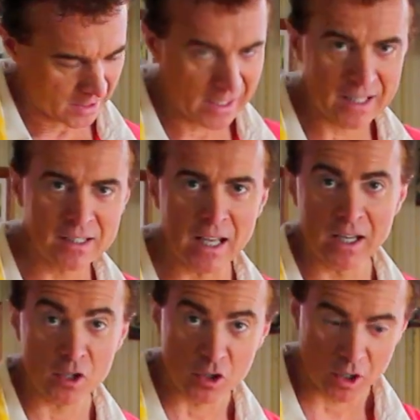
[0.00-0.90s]
Nice
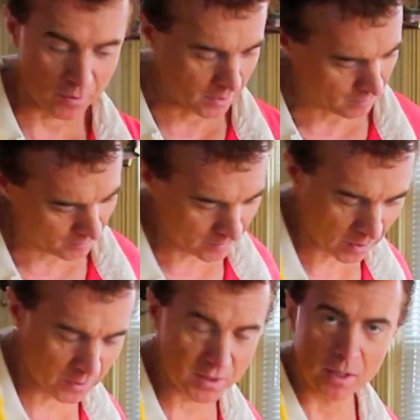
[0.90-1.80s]
and sharp.
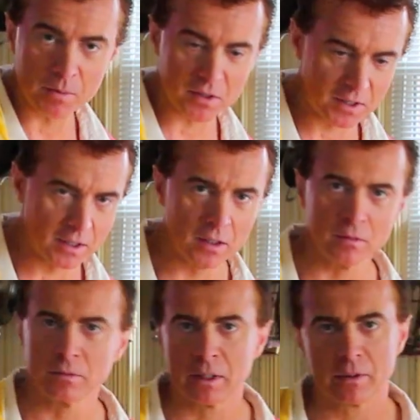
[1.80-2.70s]
Always keep the
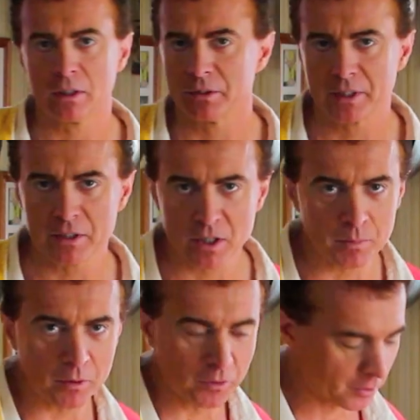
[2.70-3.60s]
steel, give it a little touch
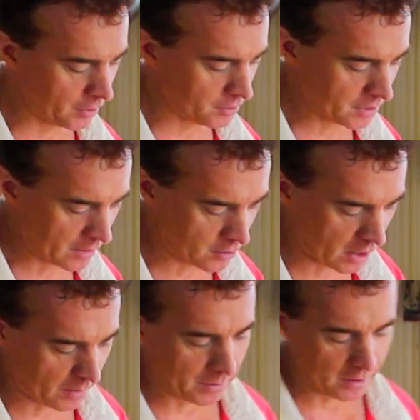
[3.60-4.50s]
up before you start
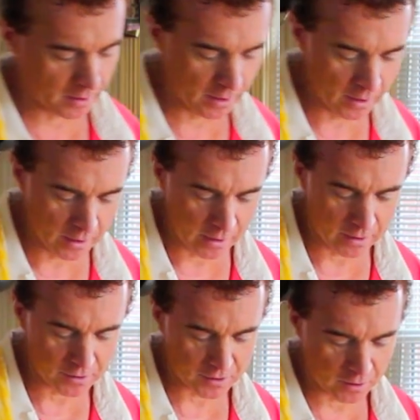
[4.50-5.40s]
chopping.
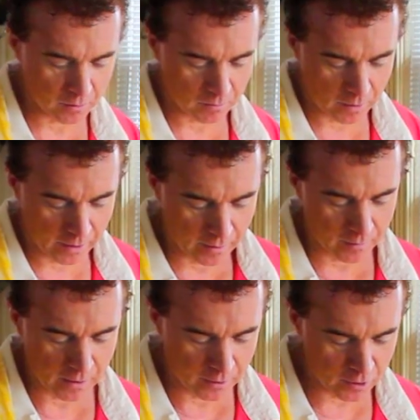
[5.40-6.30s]
And so
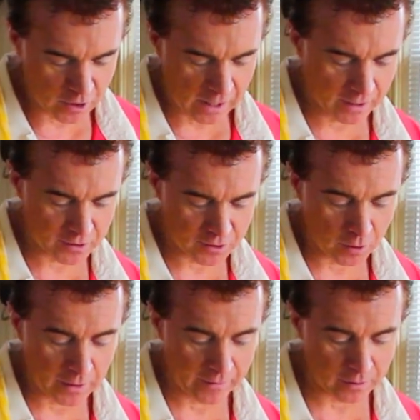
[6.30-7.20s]
the shallots
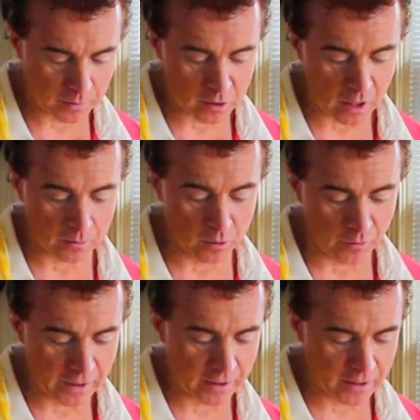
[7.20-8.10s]
don't have to be chopped too
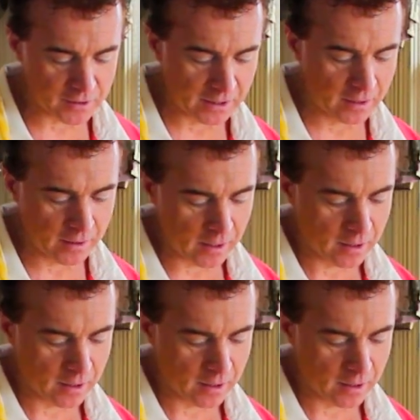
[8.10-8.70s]
fine, honestly,